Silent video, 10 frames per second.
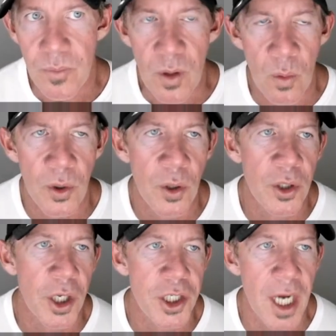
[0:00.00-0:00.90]
We're doing a
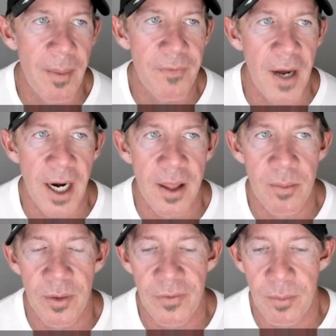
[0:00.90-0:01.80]
good job at finding them.
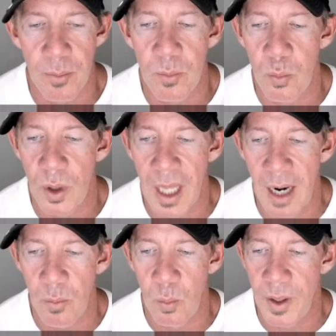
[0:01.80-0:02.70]
We've real high
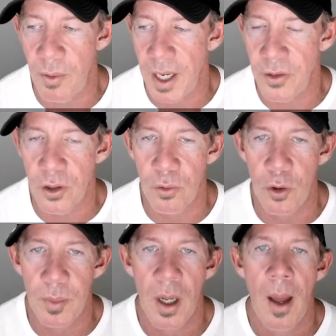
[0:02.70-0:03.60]
win rate in the
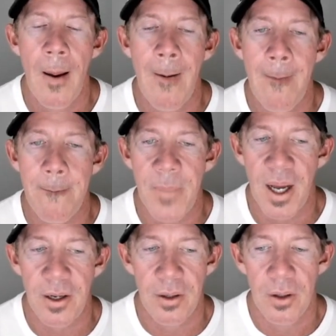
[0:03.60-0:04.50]
group.
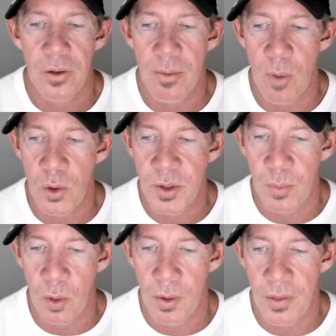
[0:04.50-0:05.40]
But the most
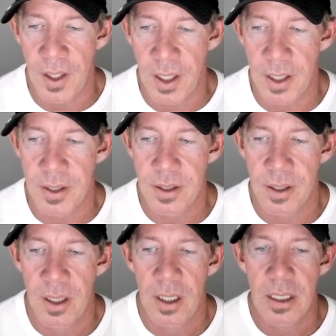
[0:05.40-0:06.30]
important thing is
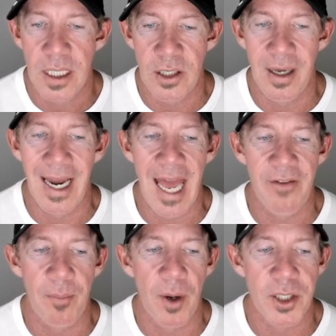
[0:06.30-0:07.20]
like, you got to have
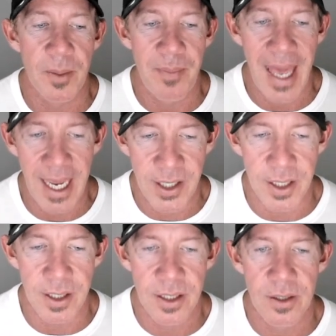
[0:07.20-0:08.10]
a bunch of
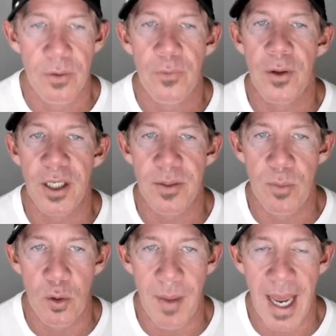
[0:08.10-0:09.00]
patience for these
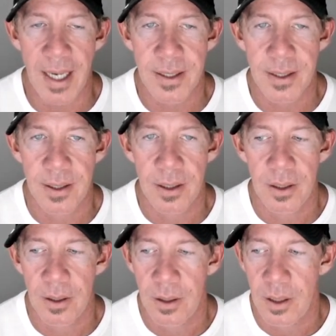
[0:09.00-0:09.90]
moonbags.
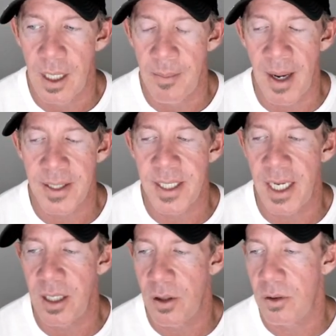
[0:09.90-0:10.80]
I'm not
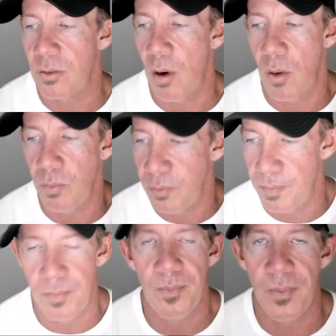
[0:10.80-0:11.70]
saying throw
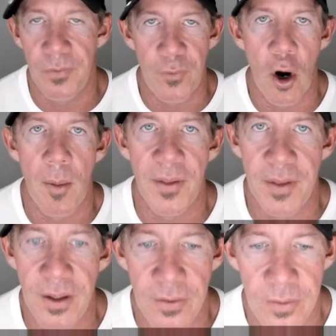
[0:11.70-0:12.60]
arm at
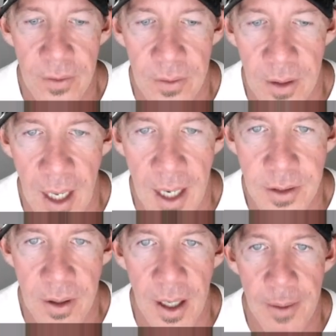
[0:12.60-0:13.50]
these
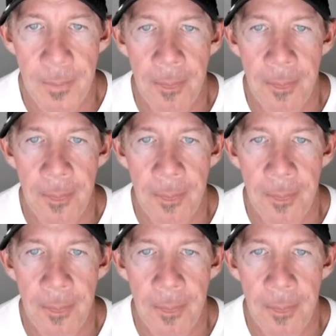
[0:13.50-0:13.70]
guys, right?